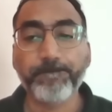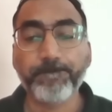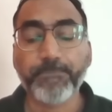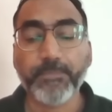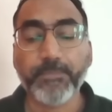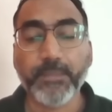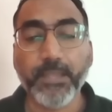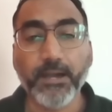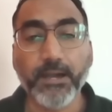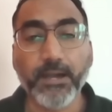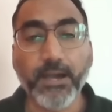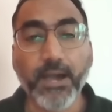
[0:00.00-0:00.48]

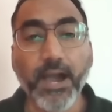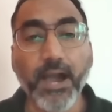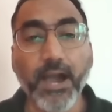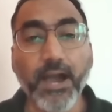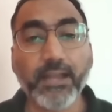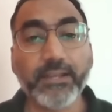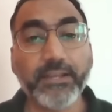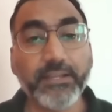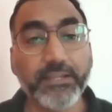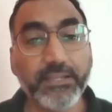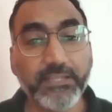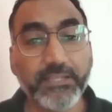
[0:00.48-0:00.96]
Our
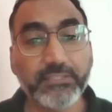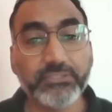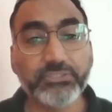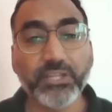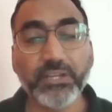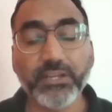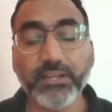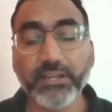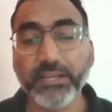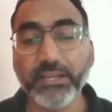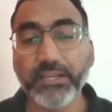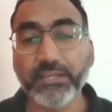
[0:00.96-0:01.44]

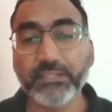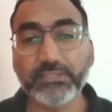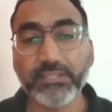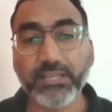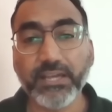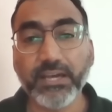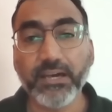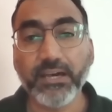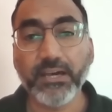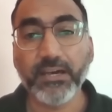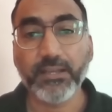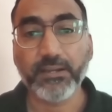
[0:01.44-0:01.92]
retention rates
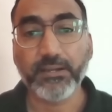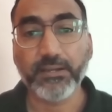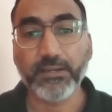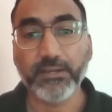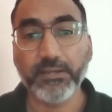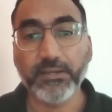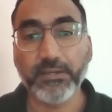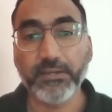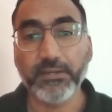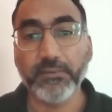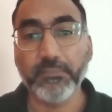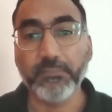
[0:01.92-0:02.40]

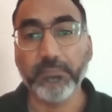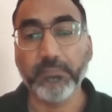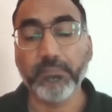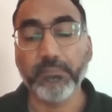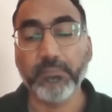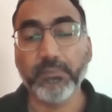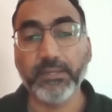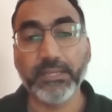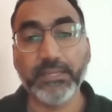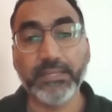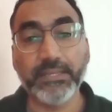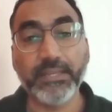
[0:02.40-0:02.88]
are
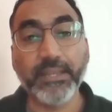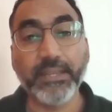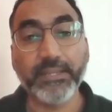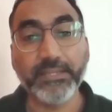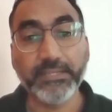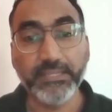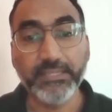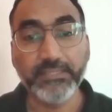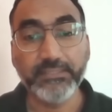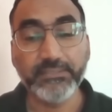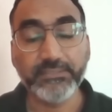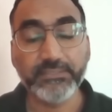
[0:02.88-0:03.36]
in
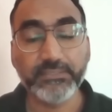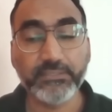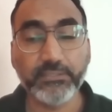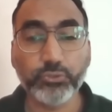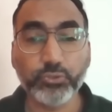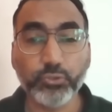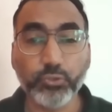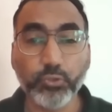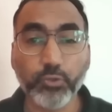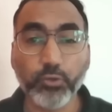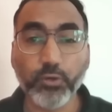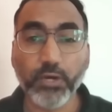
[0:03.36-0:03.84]
90s.
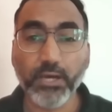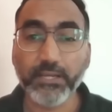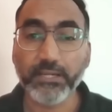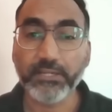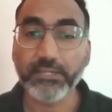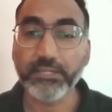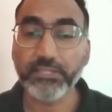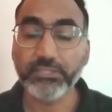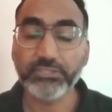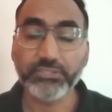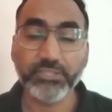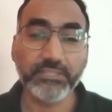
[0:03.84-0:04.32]
So our
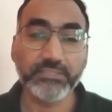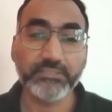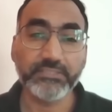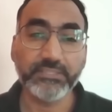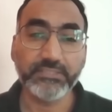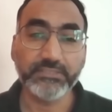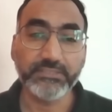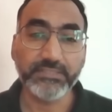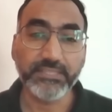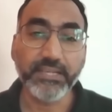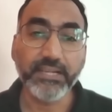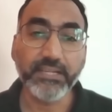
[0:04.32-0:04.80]
retention is in
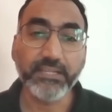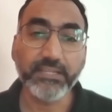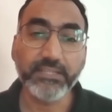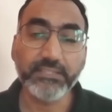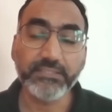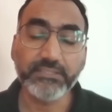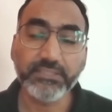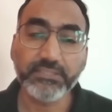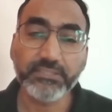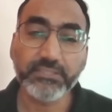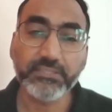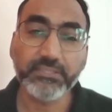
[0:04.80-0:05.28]
single
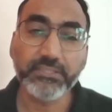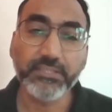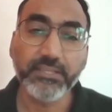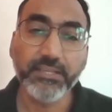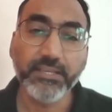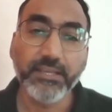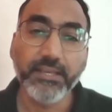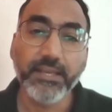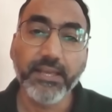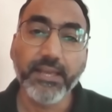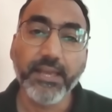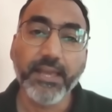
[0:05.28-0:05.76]
digits,
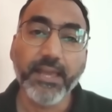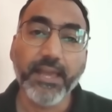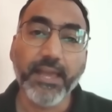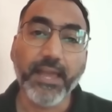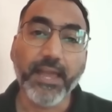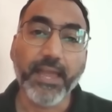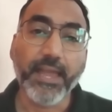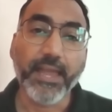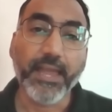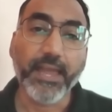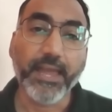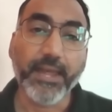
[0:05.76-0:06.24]

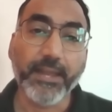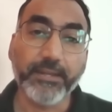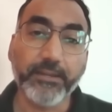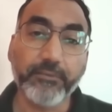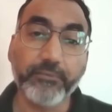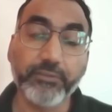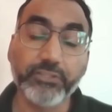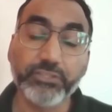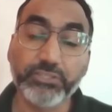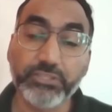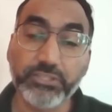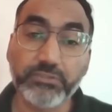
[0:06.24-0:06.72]
and
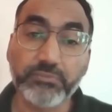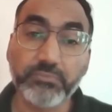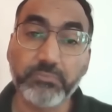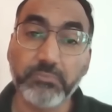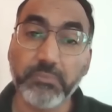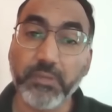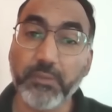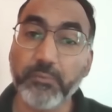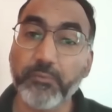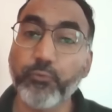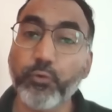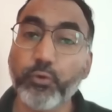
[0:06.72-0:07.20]
which is
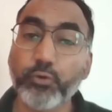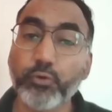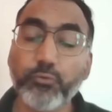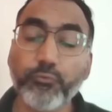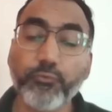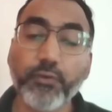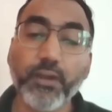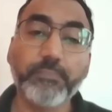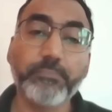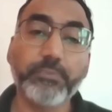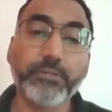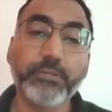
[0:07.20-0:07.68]
maybe 4 to
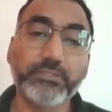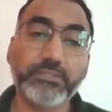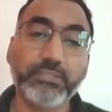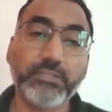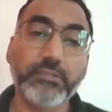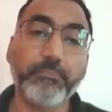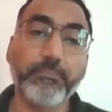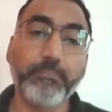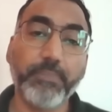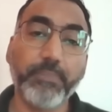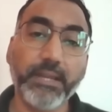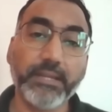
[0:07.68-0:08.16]

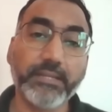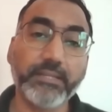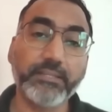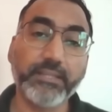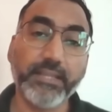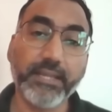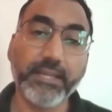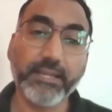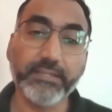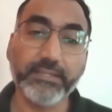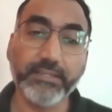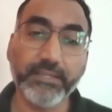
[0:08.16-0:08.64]
5% better
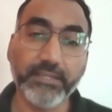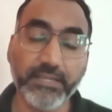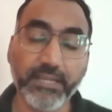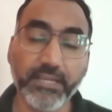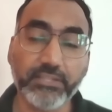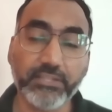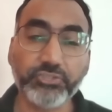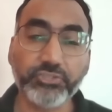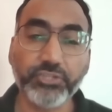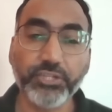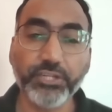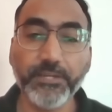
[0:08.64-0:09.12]
than
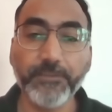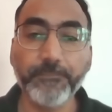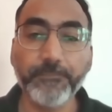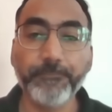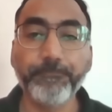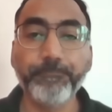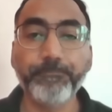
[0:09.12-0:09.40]
industry.